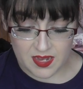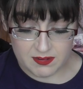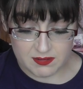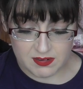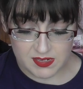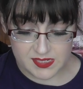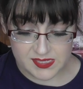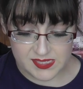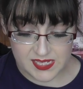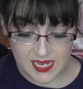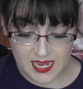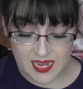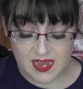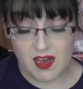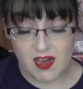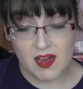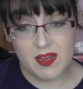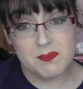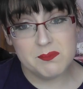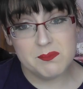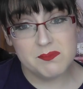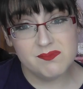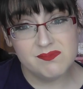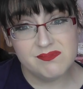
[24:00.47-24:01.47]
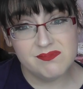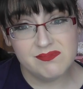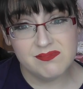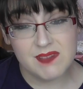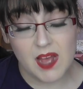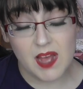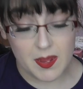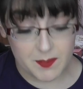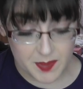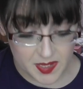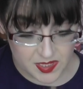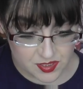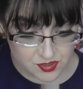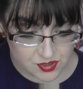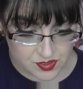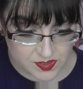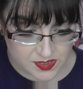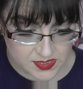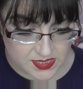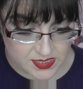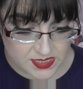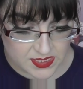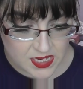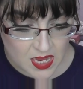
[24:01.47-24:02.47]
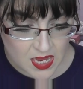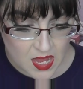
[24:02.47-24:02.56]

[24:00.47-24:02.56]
going to say I'm interested,